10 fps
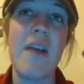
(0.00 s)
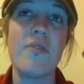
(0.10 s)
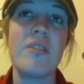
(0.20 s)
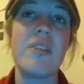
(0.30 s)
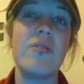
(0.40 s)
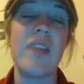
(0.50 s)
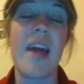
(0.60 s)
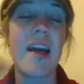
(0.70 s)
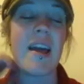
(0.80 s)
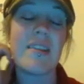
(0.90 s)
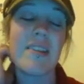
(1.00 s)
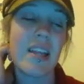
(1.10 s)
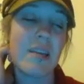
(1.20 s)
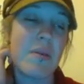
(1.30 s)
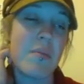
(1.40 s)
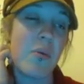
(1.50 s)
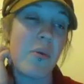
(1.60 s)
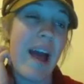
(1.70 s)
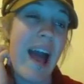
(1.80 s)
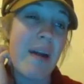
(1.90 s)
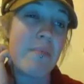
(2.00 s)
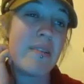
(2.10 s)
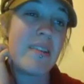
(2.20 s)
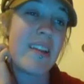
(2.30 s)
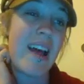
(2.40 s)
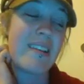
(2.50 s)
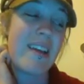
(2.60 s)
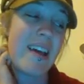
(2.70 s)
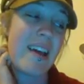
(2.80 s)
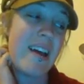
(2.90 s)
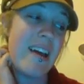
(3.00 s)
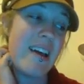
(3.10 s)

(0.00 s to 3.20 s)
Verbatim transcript: every single day and telling people what happened in that day.